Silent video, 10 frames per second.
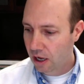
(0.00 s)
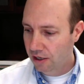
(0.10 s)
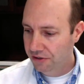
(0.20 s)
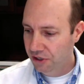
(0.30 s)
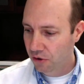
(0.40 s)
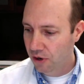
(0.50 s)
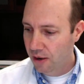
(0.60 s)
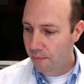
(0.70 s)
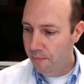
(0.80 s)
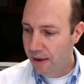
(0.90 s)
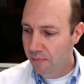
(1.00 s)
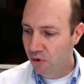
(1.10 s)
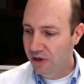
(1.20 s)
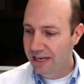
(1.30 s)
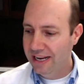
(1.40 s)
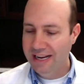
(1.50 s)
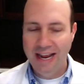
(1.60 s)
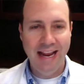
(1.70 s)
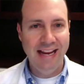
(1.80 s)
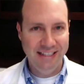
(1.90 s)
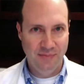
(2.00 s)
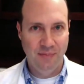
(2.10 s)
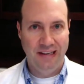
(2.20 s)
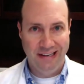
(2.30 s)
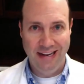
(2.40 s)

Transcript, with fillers: Also, memory enhancement.